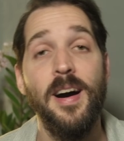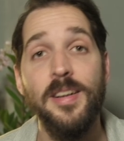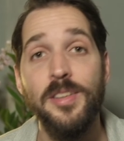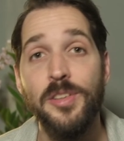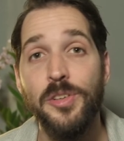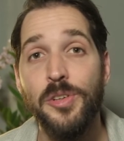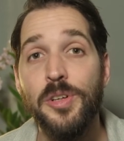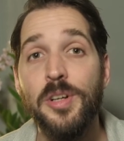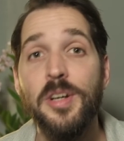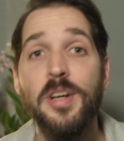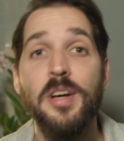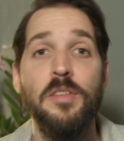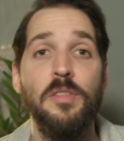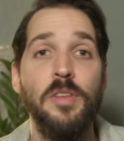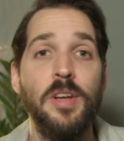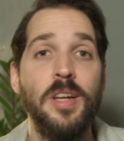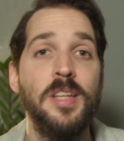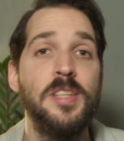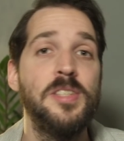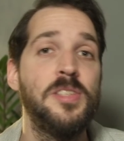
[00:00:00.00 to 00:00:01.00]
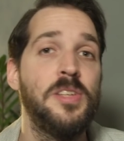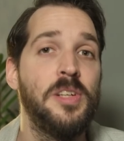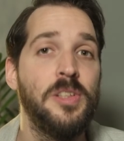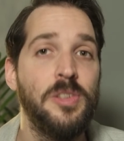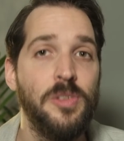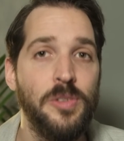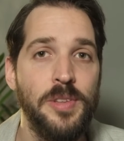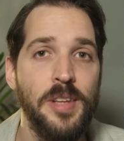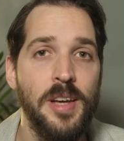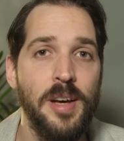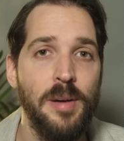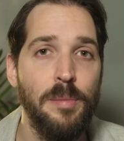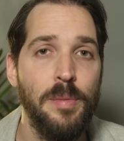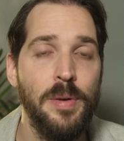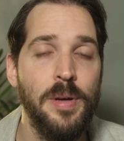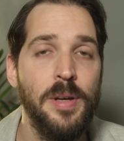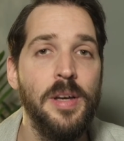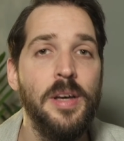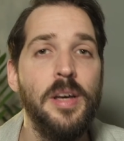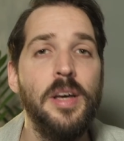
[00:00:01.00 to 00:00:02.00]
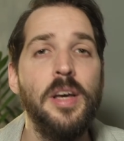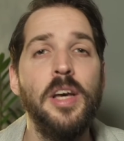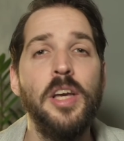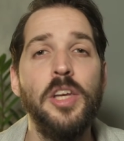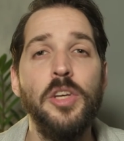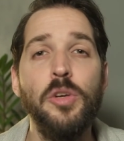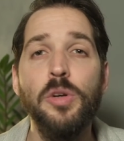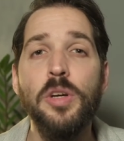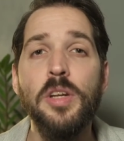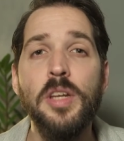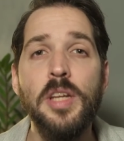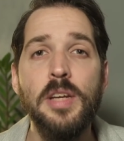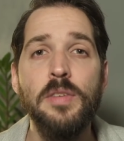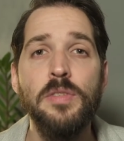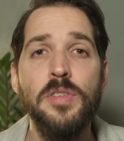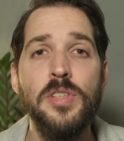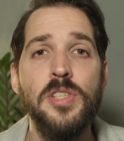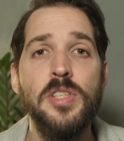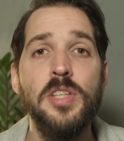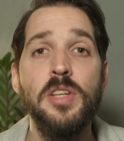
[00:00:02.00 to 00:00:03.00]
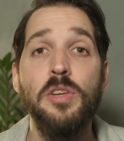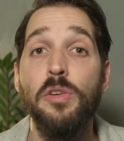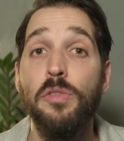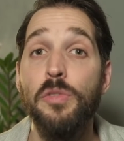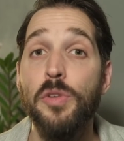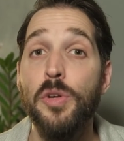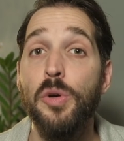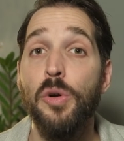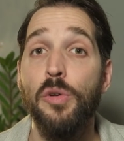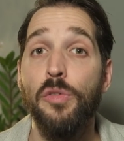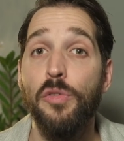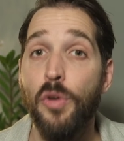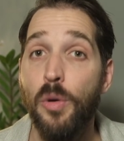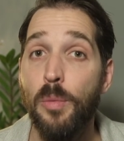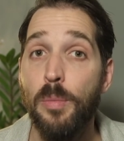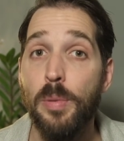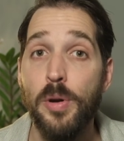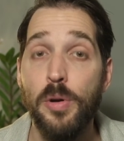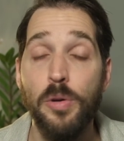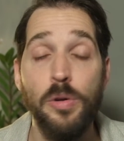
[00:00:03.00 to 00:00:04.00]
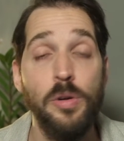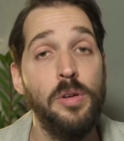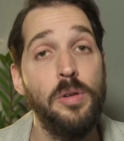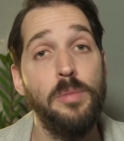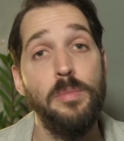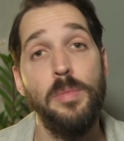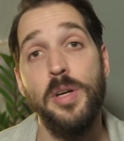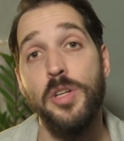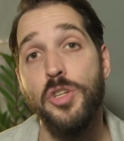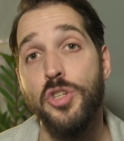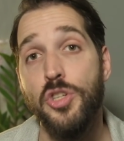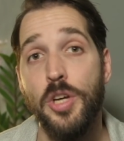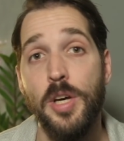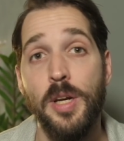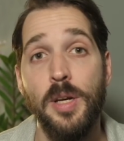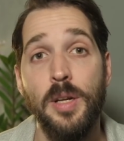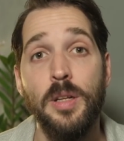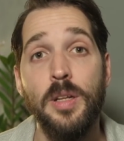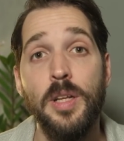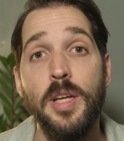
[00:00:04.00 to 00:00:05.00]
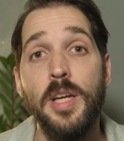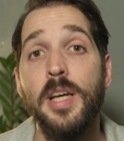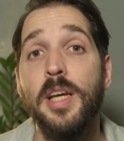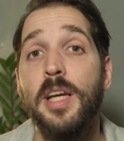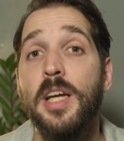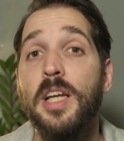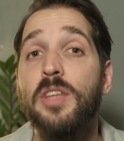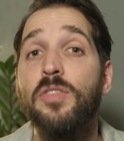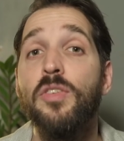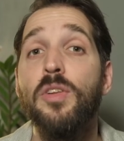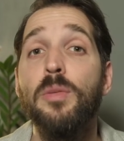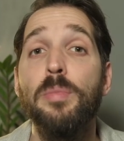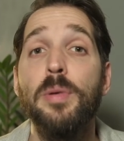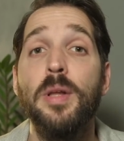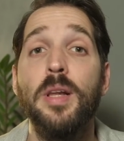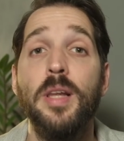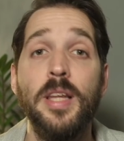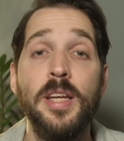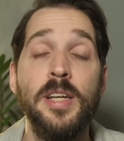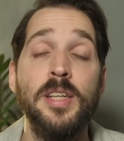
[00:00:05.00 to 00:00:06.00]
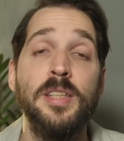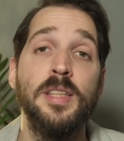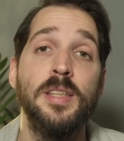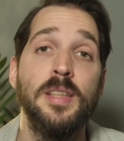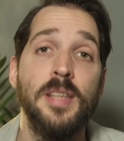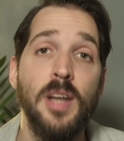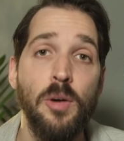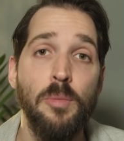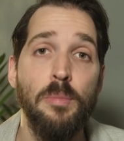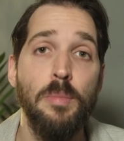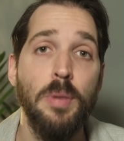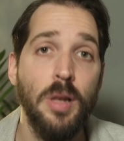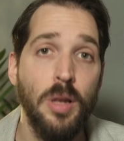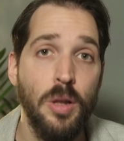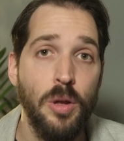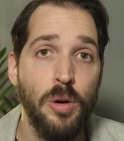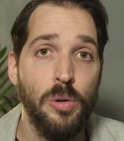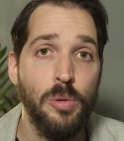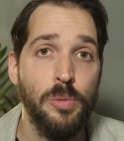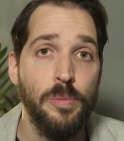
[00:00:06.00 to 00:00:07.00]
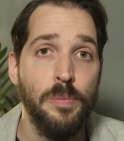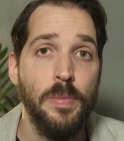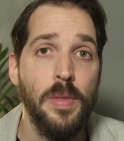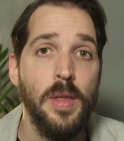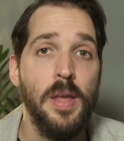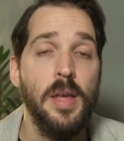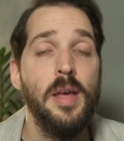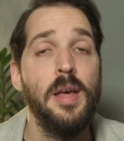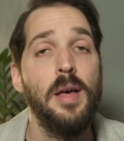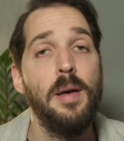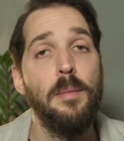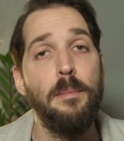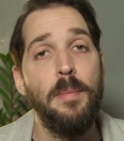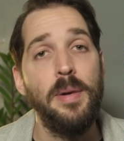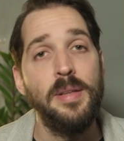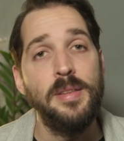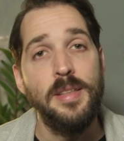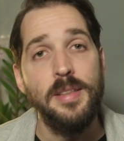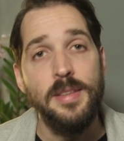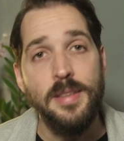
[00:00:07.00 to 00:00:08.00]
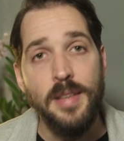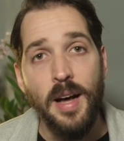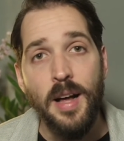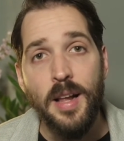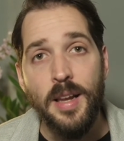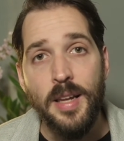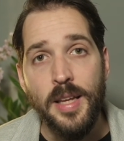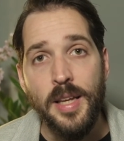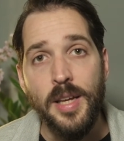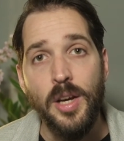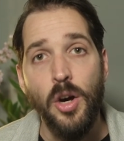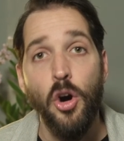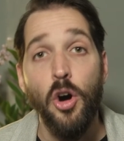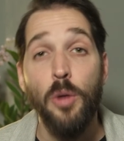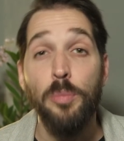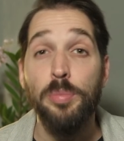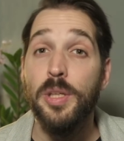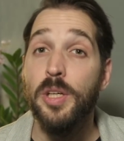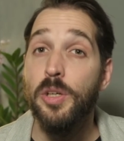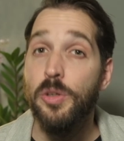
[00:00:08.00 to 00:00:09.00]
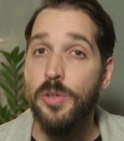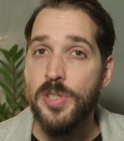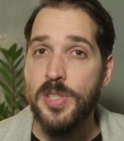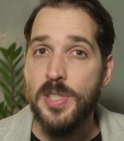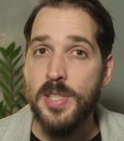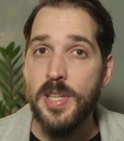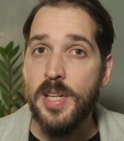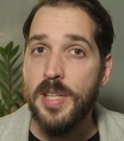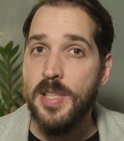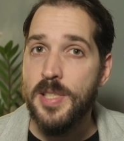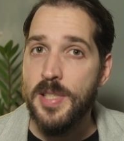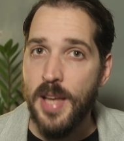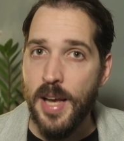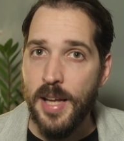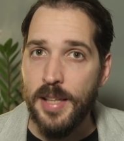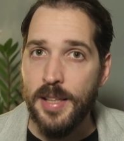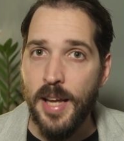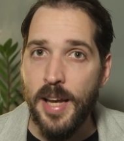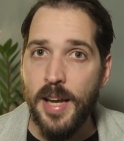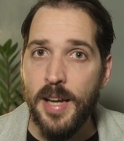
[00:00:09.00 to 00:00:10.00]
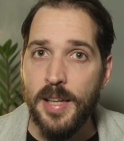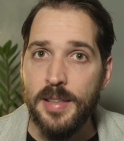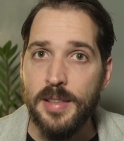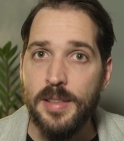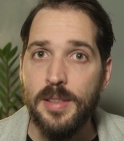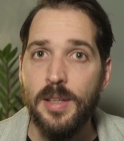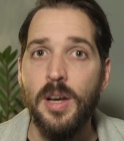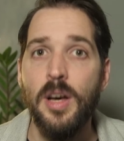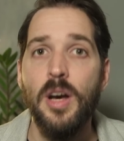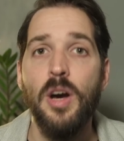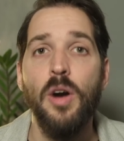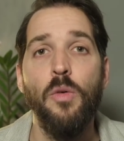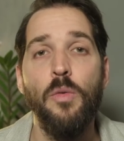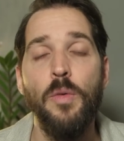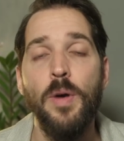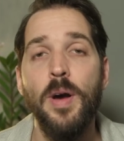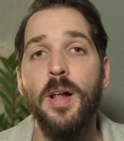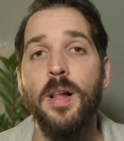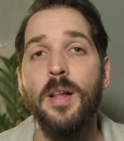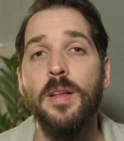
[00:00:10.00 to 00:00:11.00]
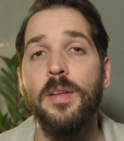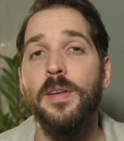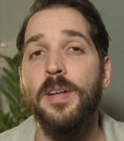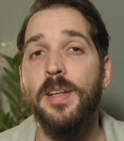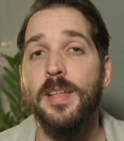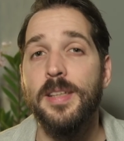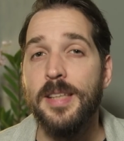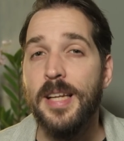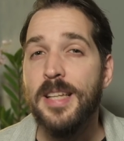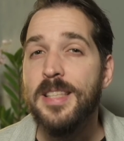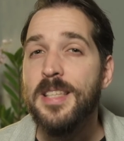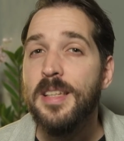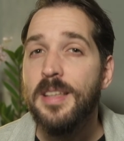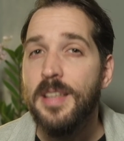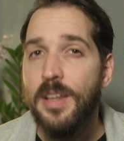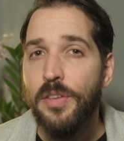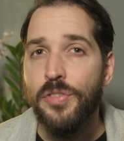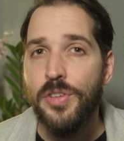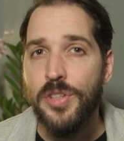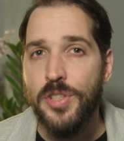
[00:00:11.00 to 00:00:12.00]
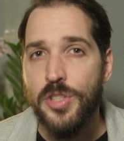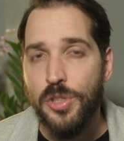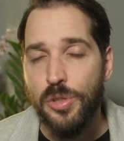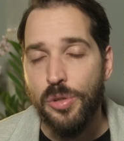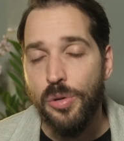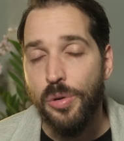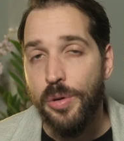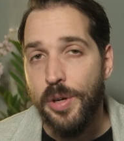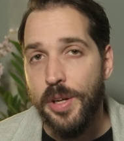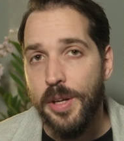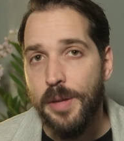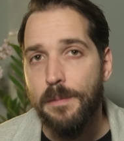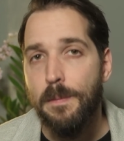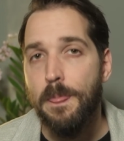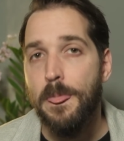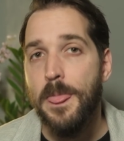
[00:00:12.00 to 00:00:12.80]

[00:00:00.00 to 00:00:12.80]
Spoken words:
other when listening to them. You can even see a review of Oberon on my channel, it will be linked down below. But Dali, Opticon 6 and 8, well, that's a different story.